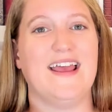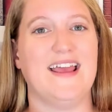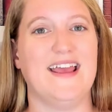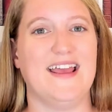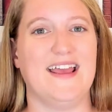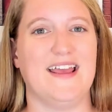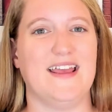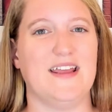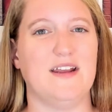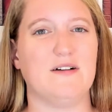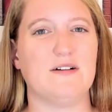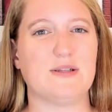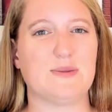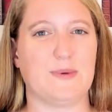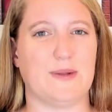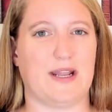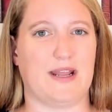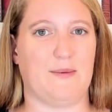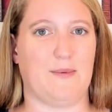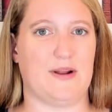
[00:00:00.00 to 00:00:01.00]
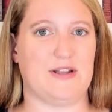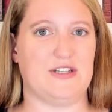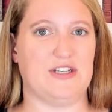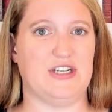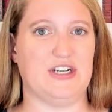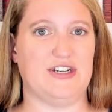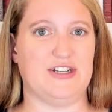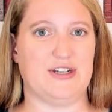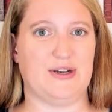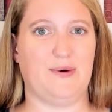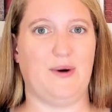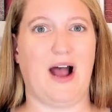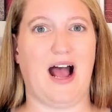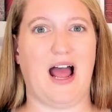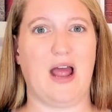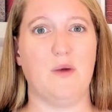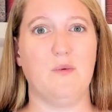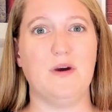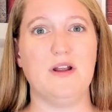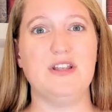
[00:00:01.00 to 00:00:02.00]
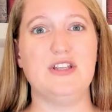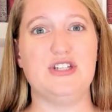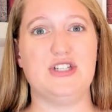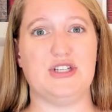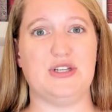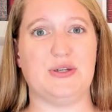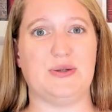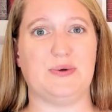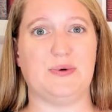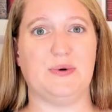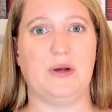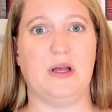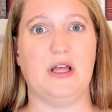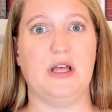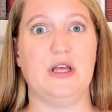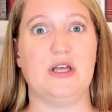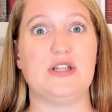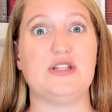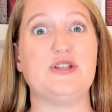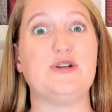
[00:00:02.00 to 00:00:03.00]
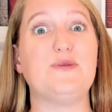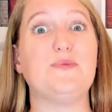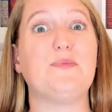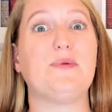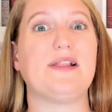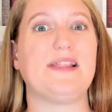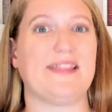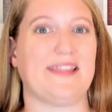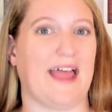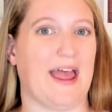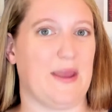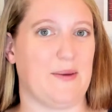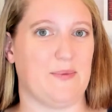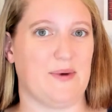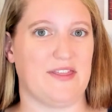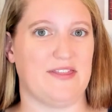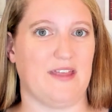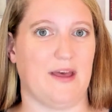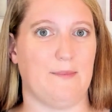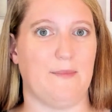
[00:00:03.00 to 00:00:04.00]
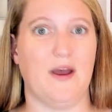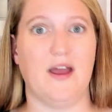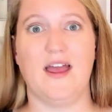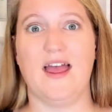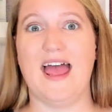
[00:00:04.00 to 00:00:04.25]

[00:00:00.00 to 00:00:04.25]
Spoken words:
Here's what I want you to do. I want you to play with them.